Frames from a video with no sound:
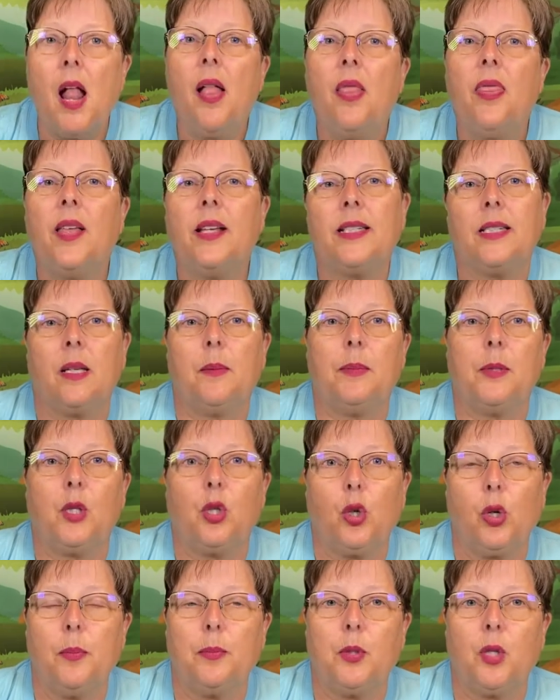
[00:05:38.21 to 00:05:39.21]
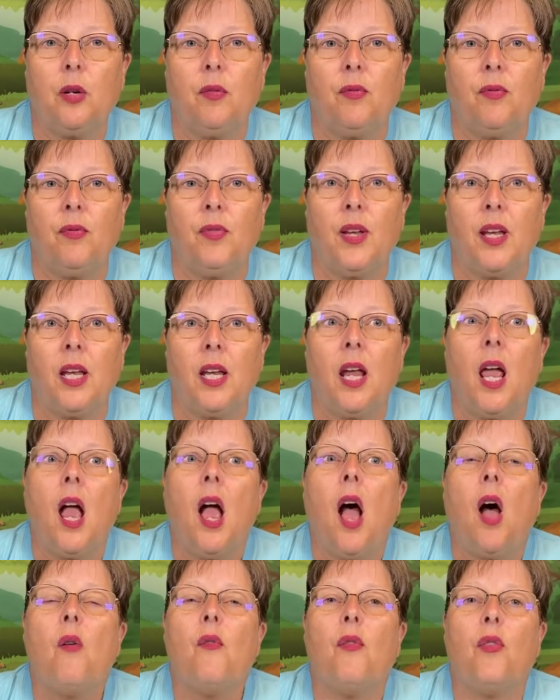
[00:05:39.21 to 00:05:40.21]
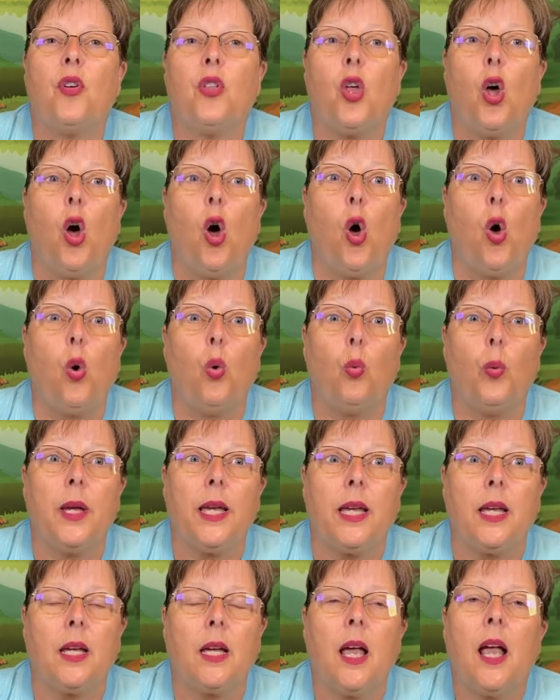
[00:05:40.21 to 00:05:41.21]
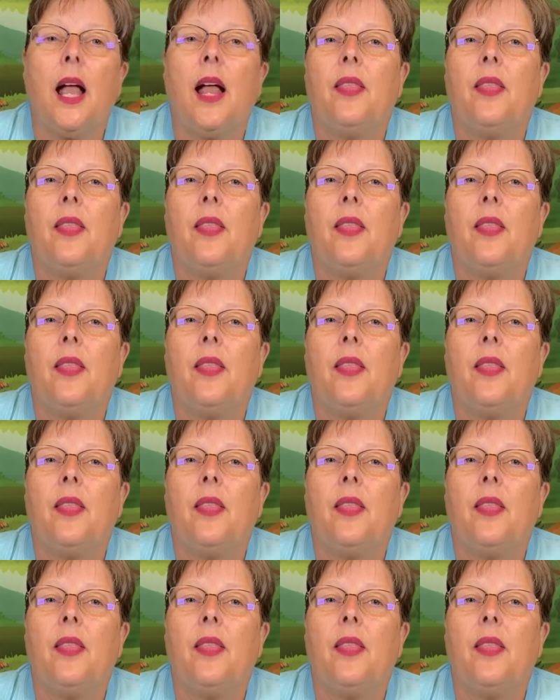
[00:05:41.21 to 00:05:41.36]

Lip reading: the subscription fee for the whole week.